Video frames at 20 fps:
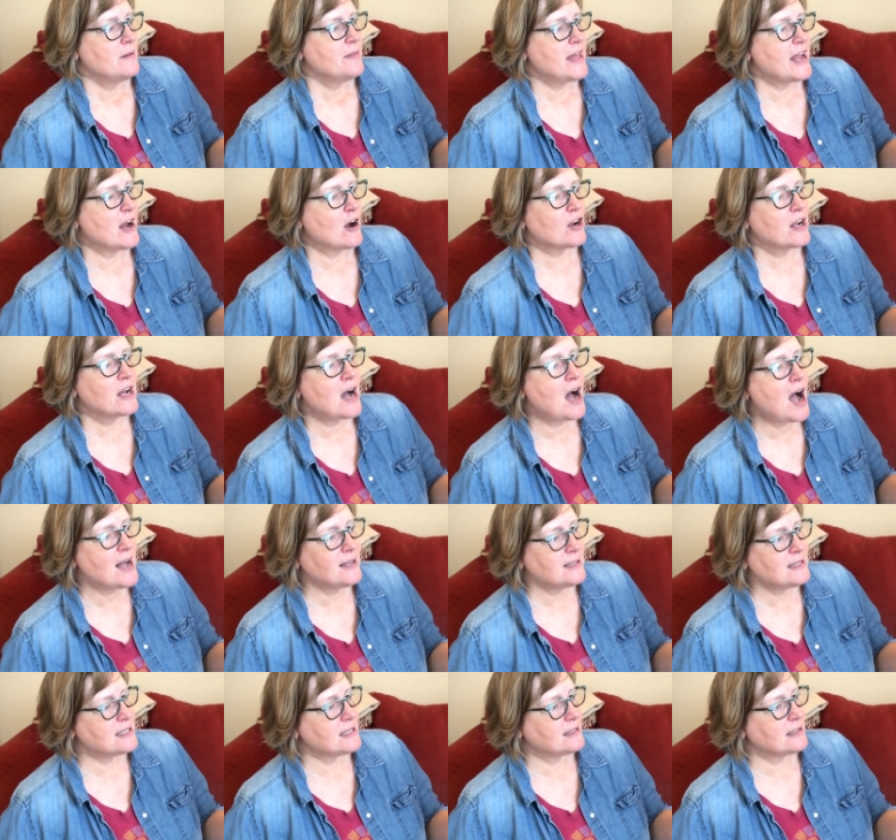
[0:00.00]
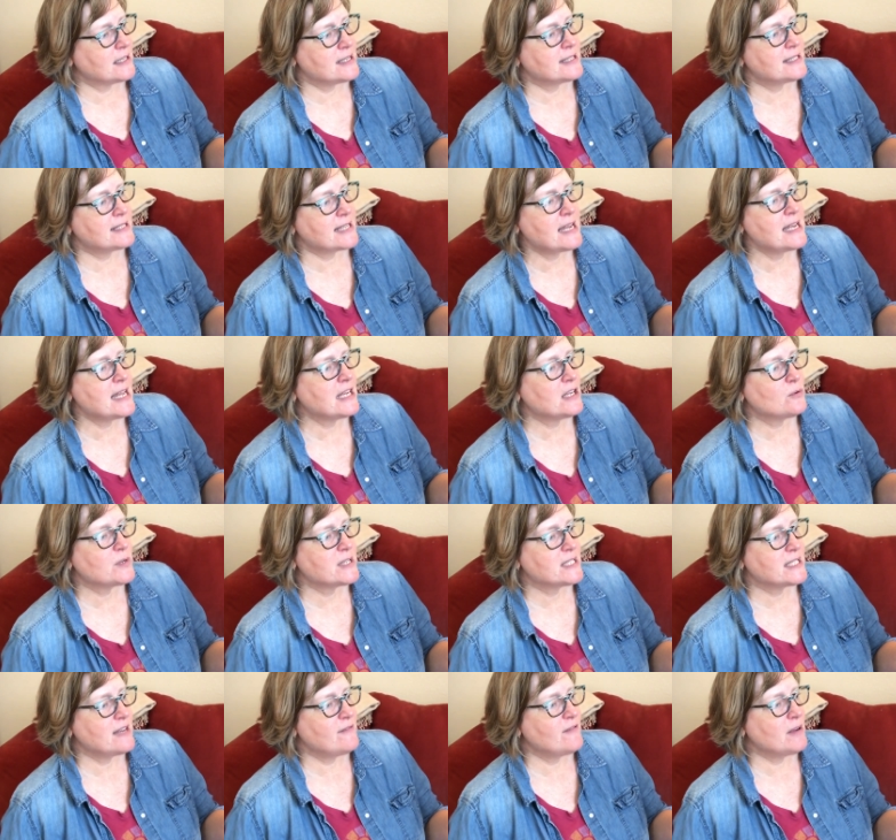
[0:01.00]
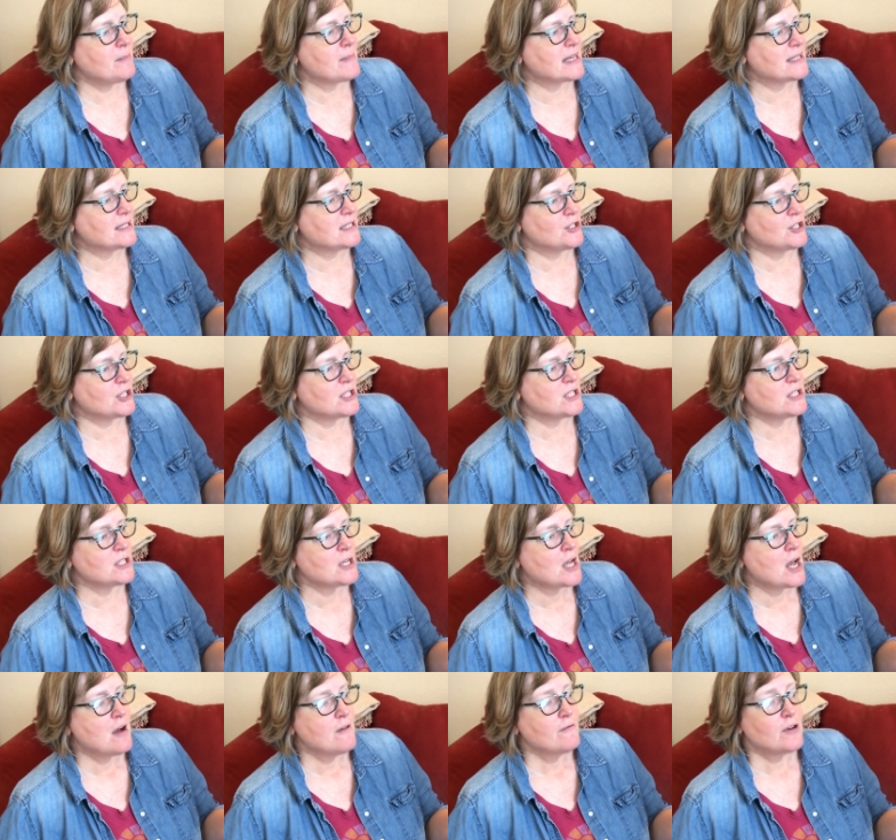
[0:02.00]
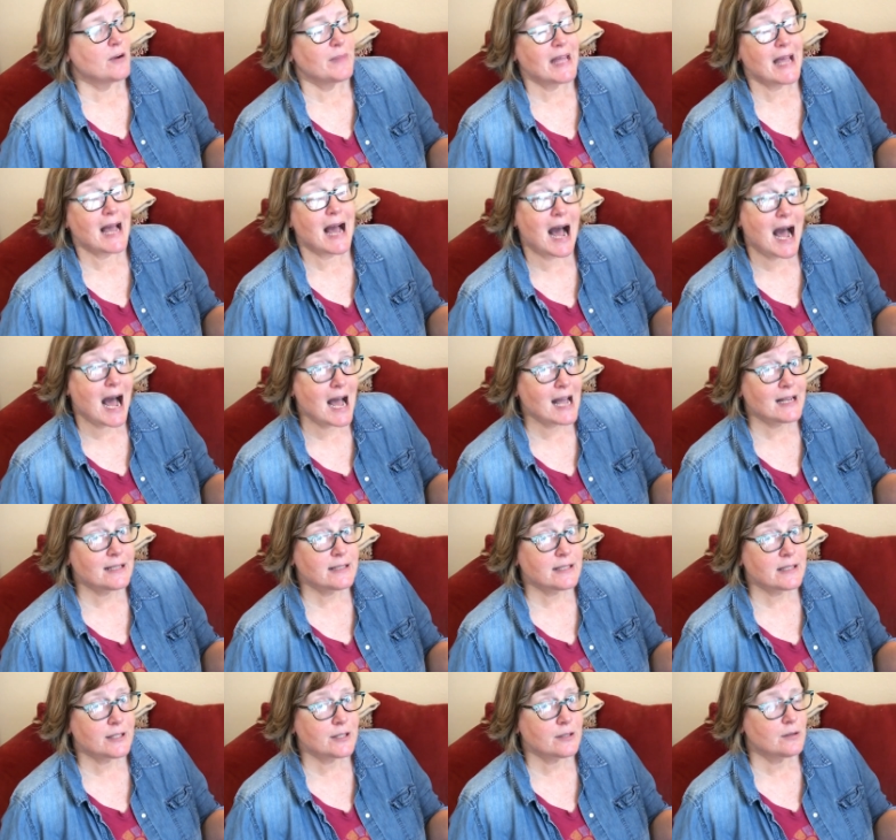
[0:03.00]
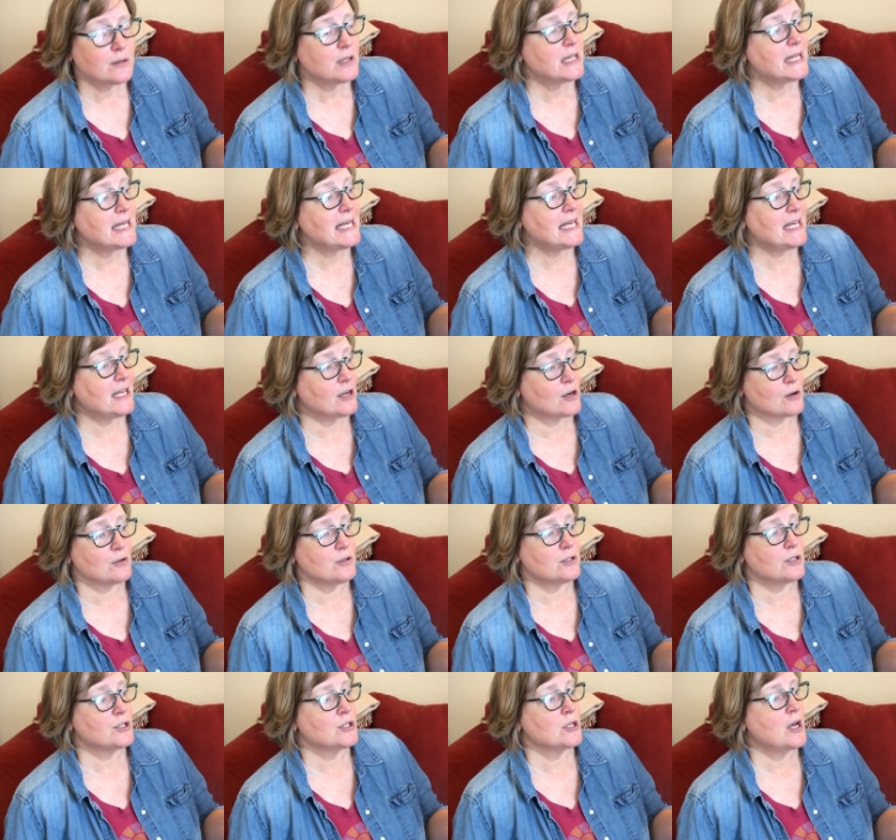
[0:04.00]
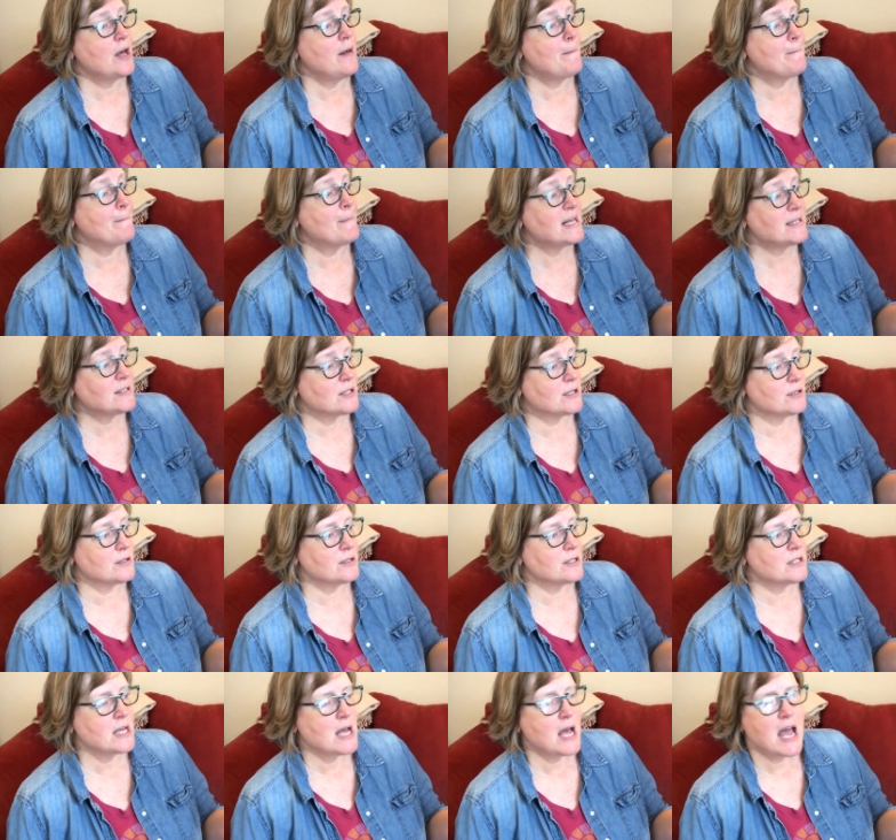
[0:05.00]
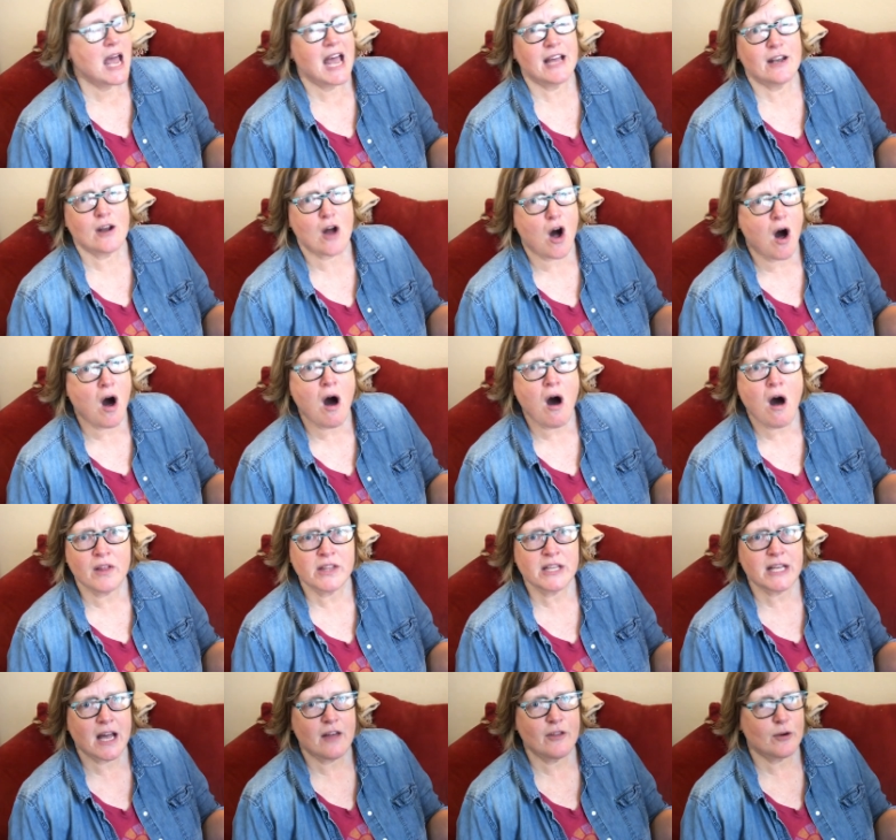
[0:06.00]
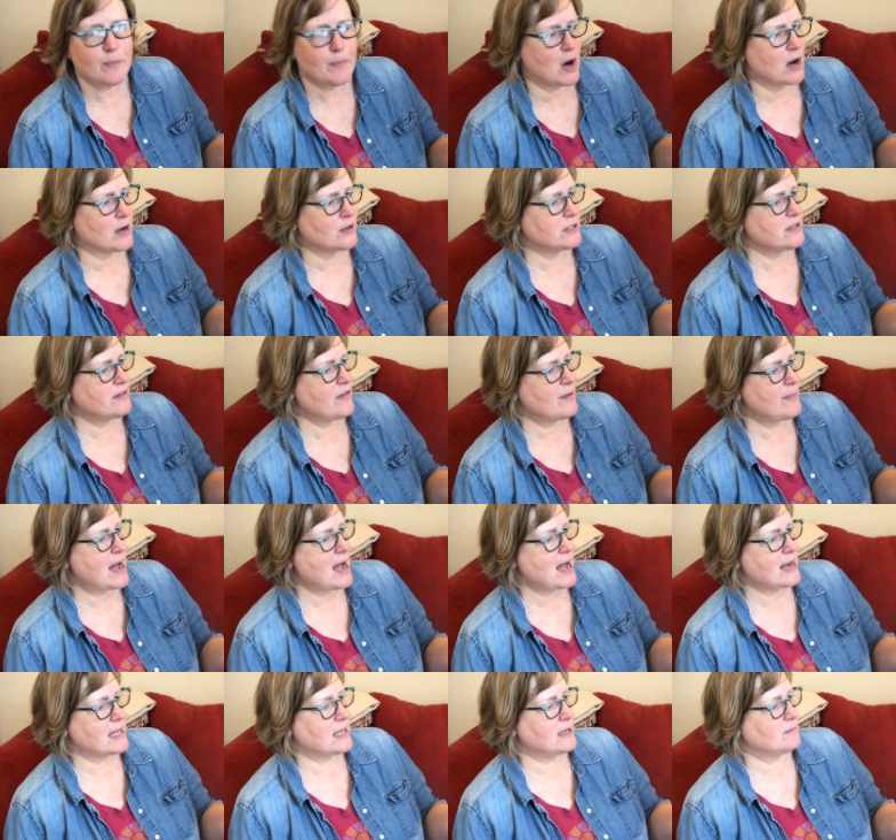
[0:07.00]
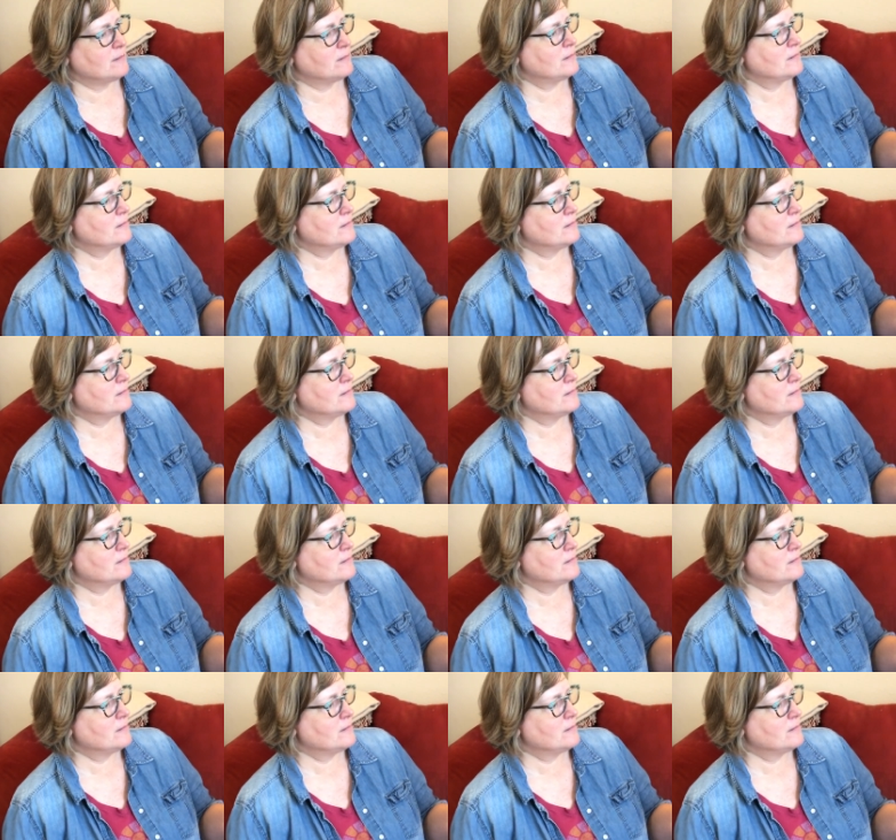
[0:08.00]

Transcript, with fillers: They are constantly sending and receiving messages from the eyes, the ears, muscles, and all the other parts of the body.